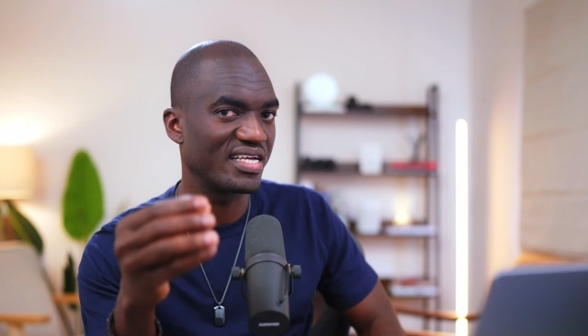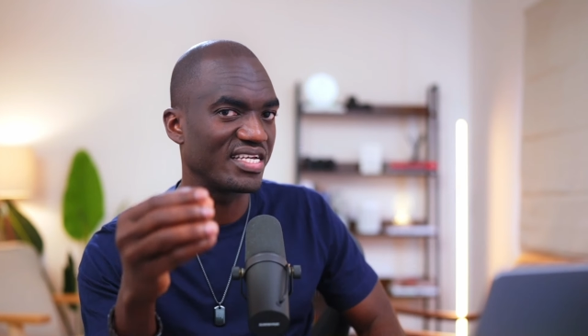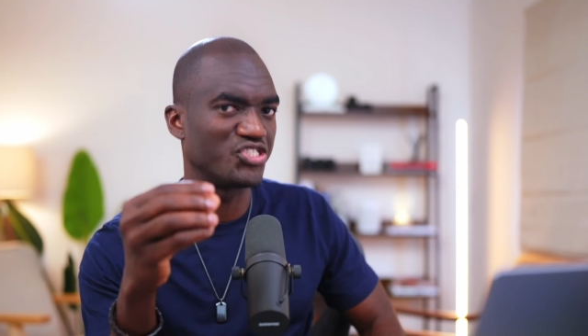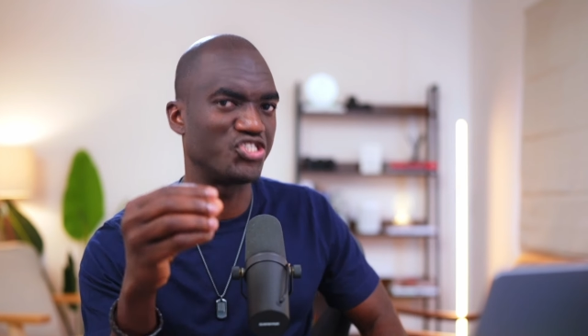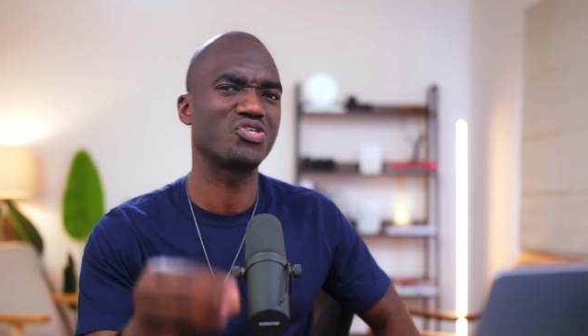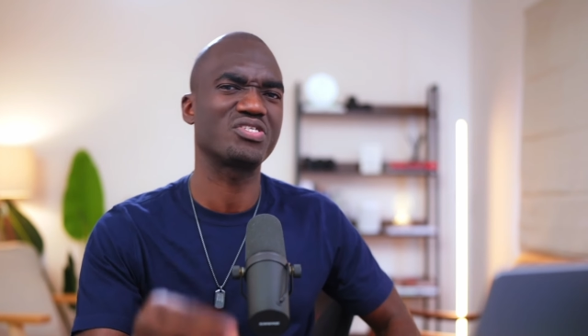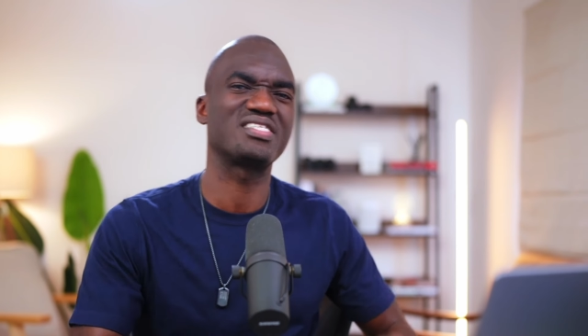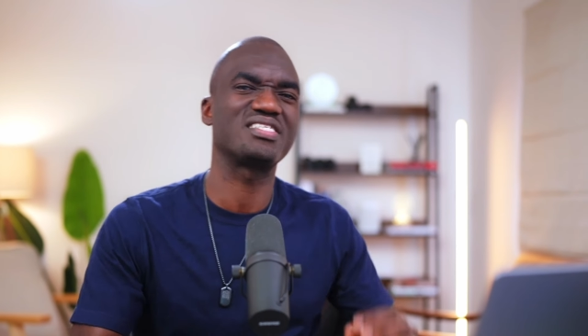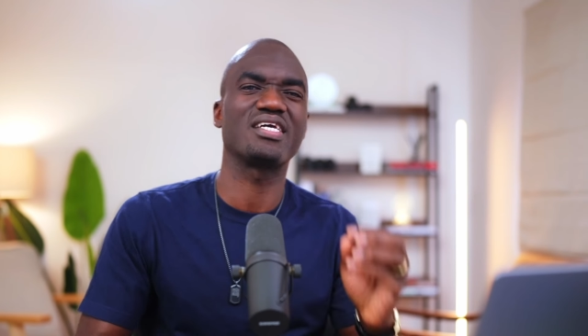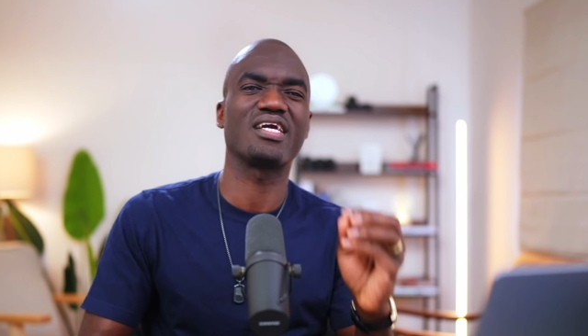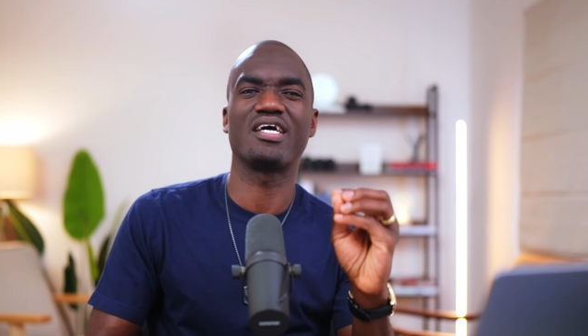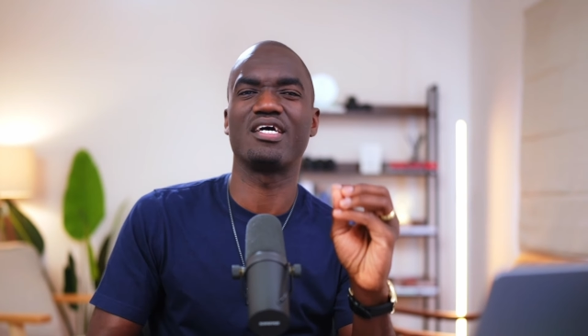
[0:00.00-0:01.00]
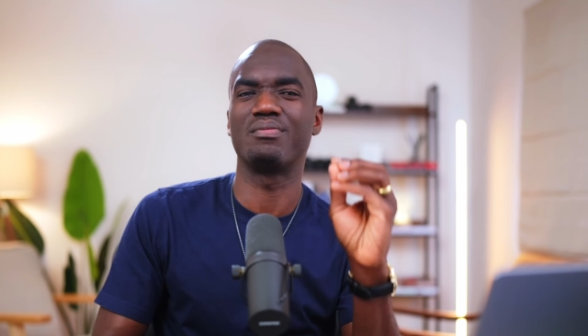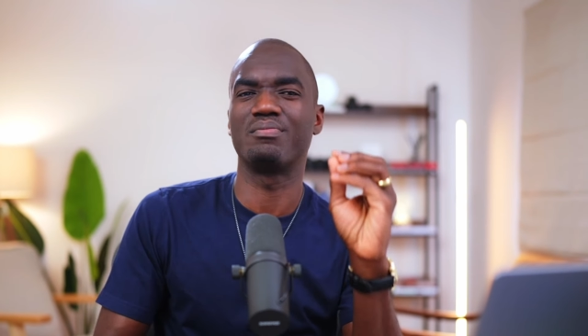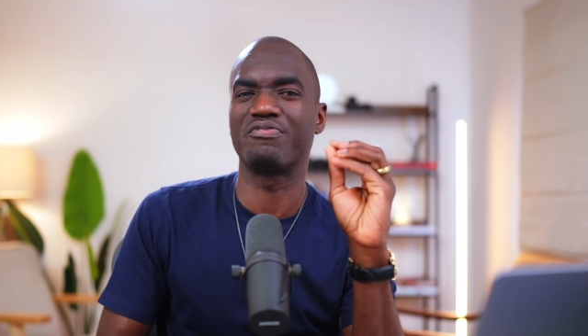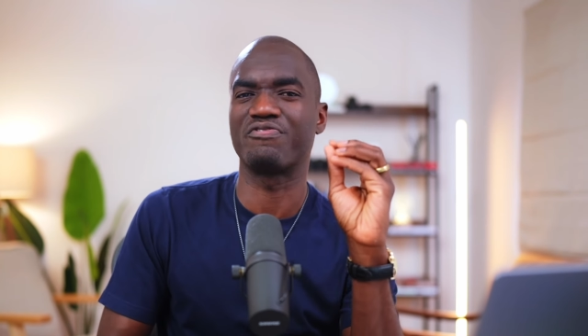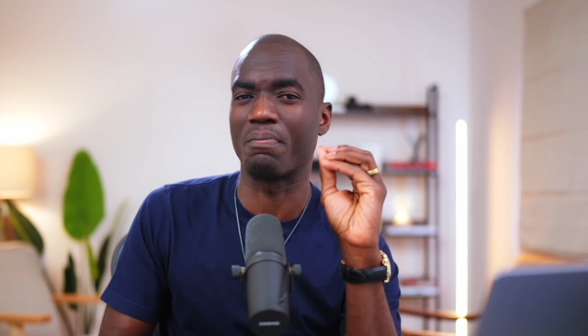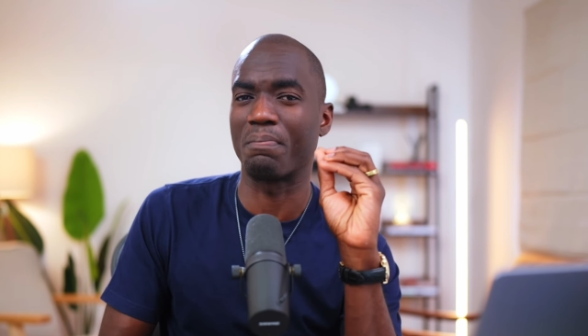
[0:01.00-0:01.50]
Jesus didn't come
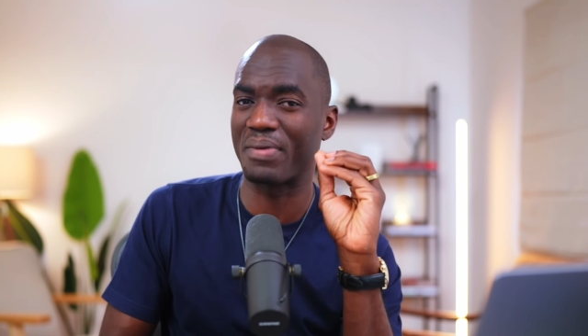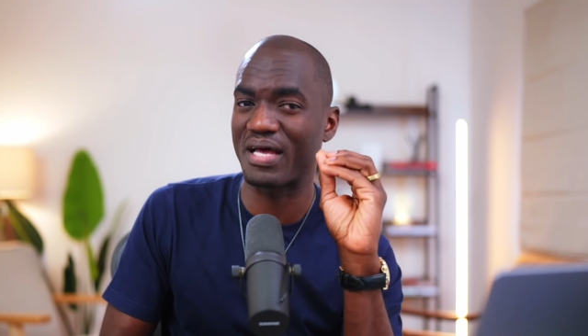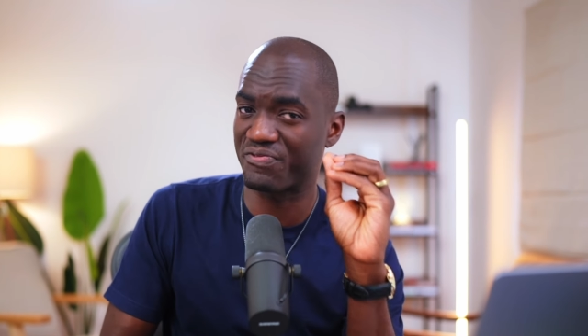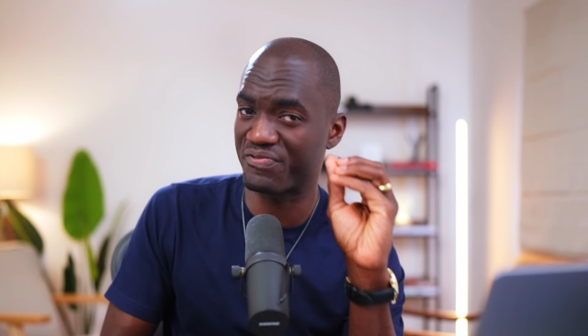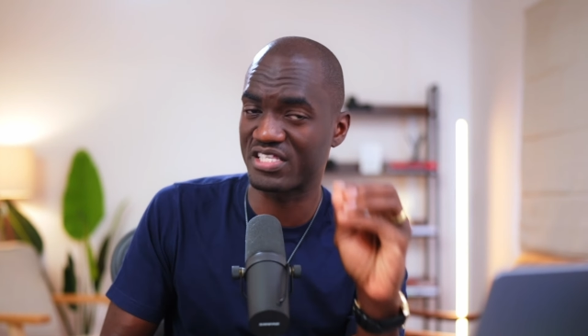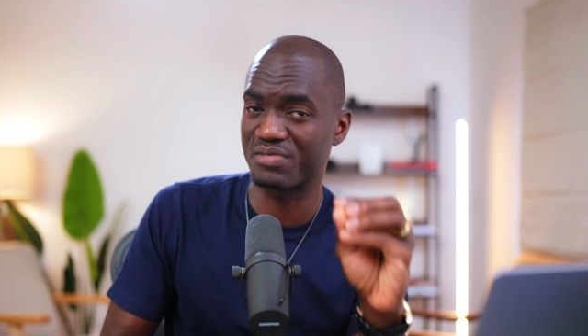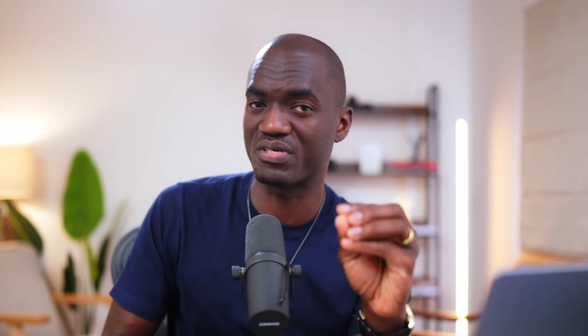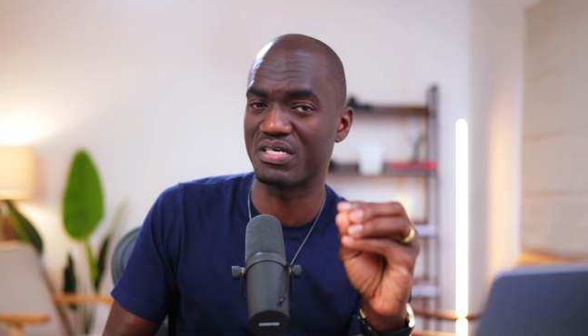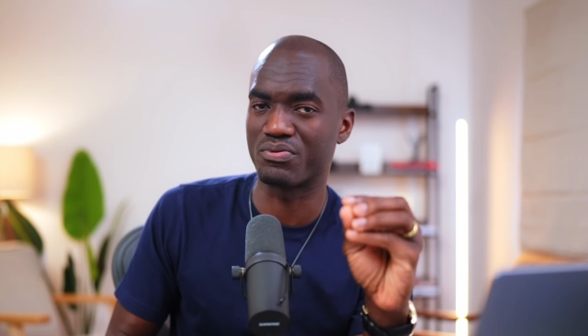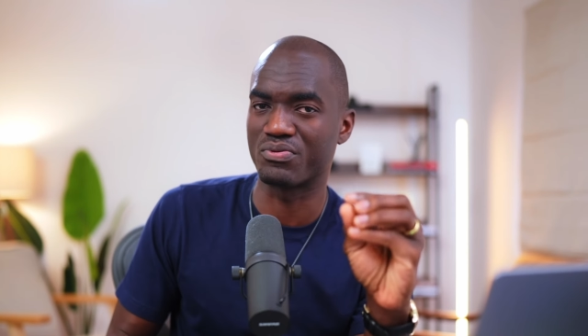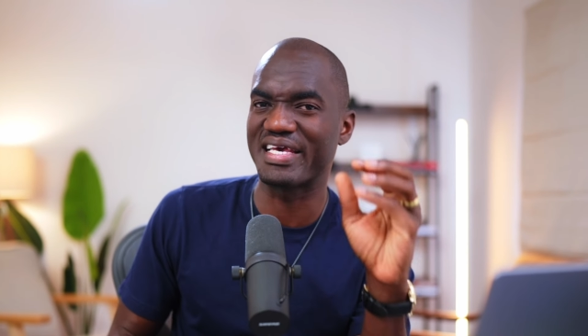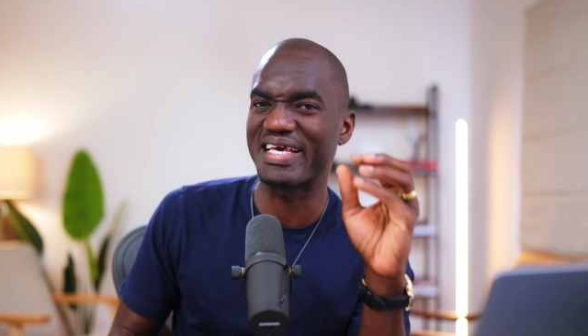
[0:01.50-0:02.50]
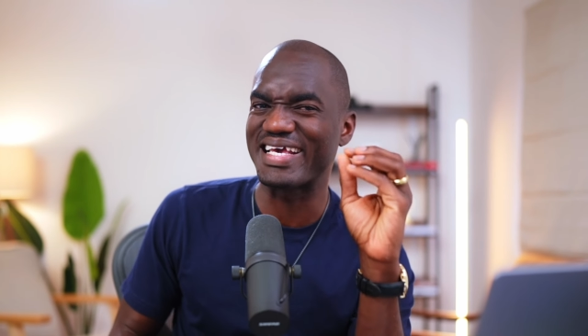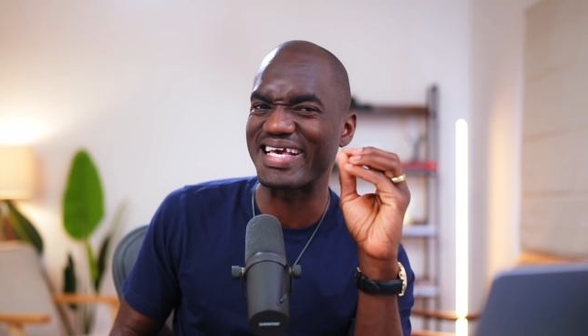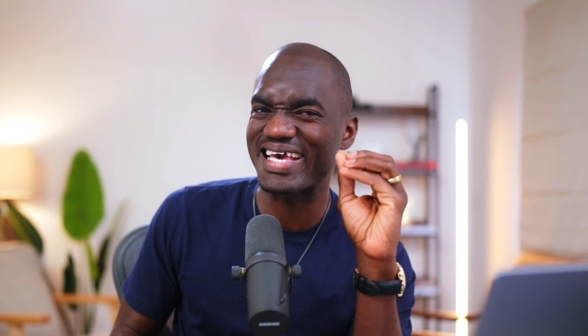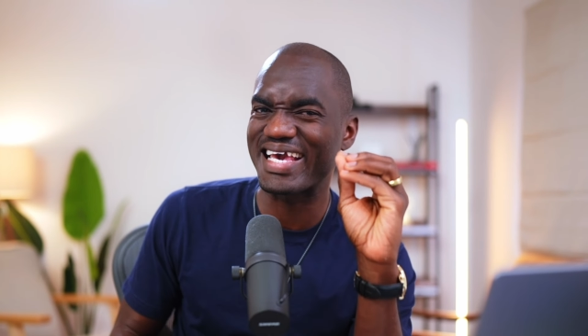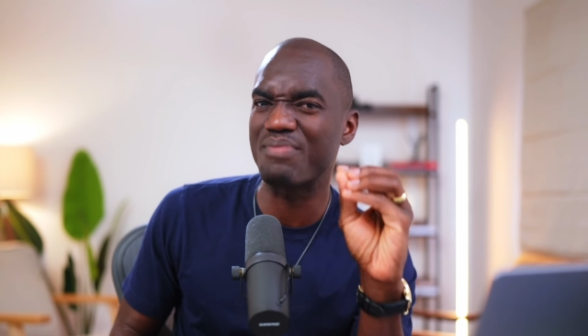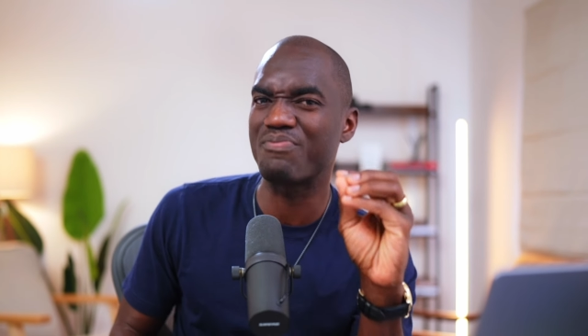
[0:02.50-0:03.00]
for perfect people. He
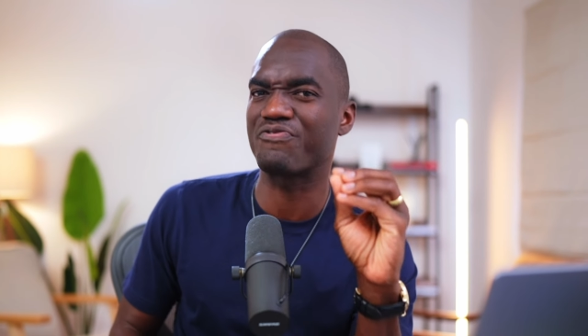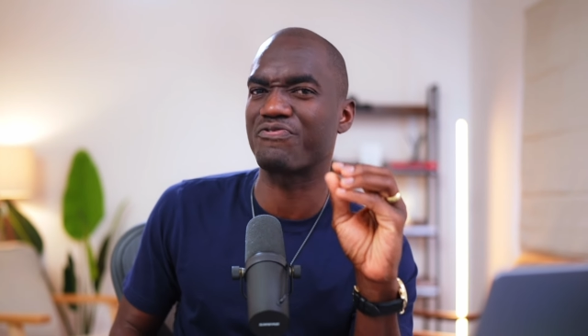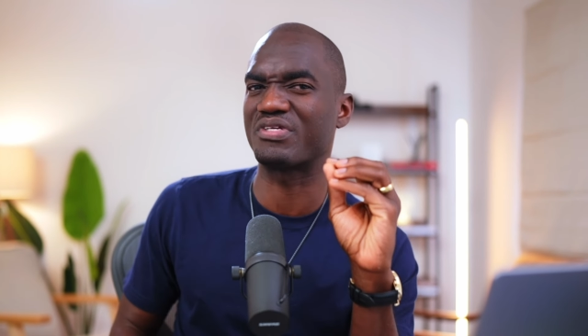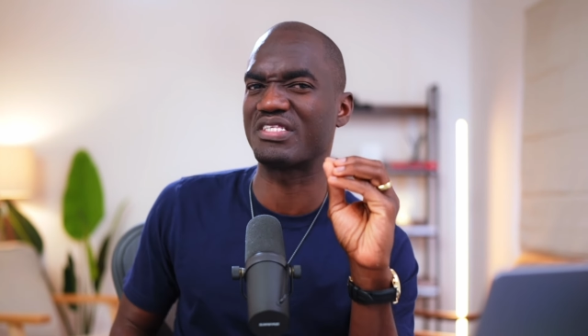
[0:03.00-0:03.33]
came for